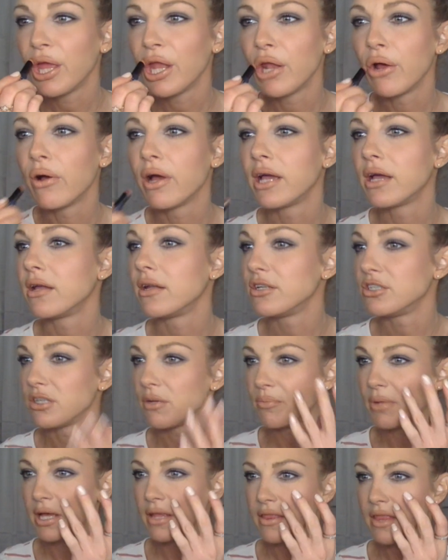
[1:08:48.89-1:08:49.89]
I got to jump
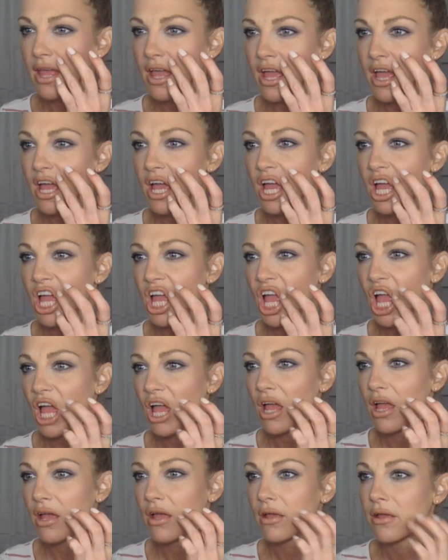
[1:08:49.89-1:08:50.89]
on that.
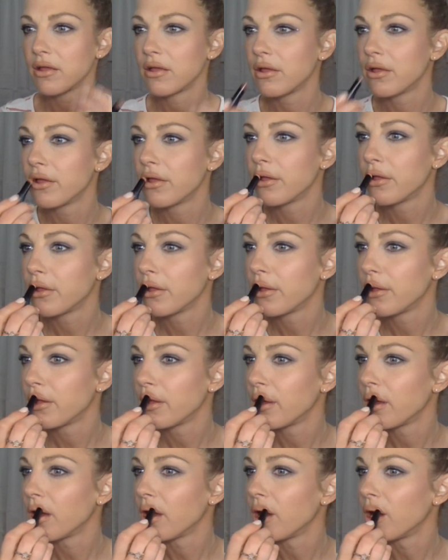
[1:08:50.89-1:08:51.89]

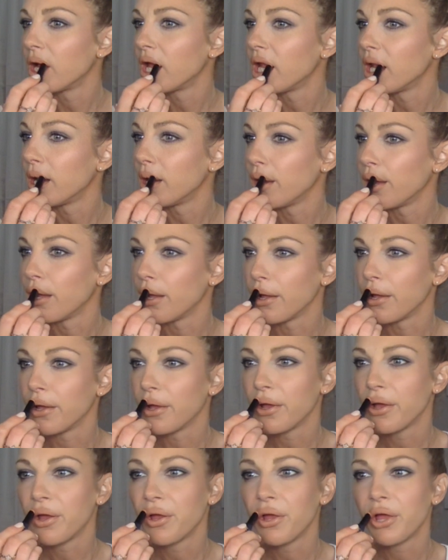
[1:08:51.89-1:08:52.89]
How can I not?
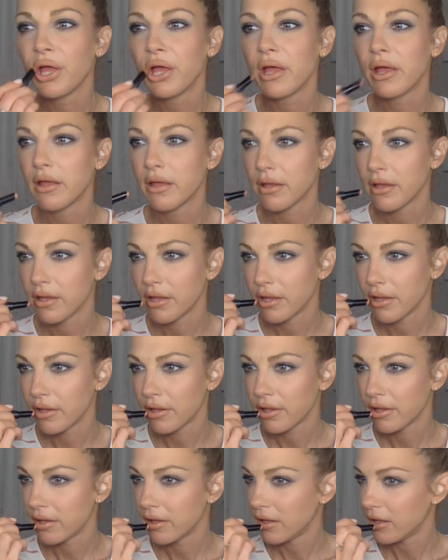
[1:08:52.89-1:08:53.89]

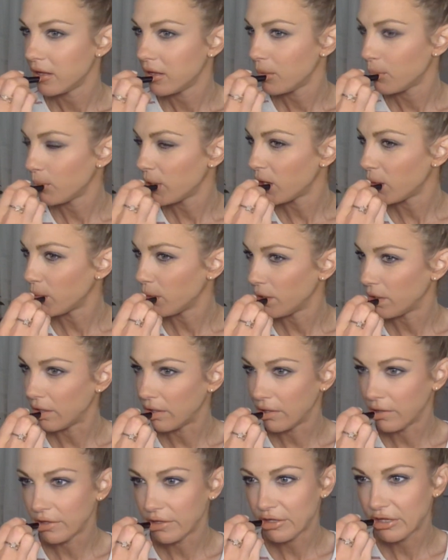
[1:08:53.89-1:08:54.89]
And Bare
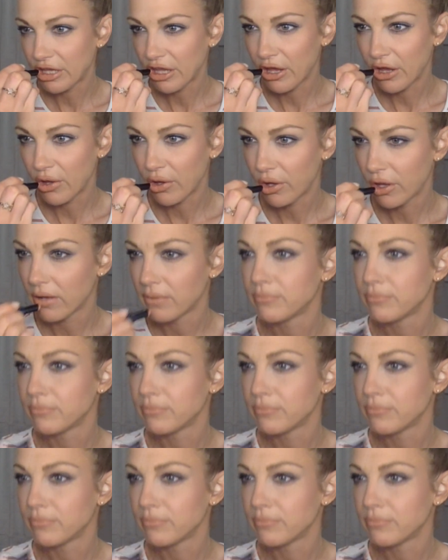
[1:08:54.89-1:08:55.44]
Minerals, so.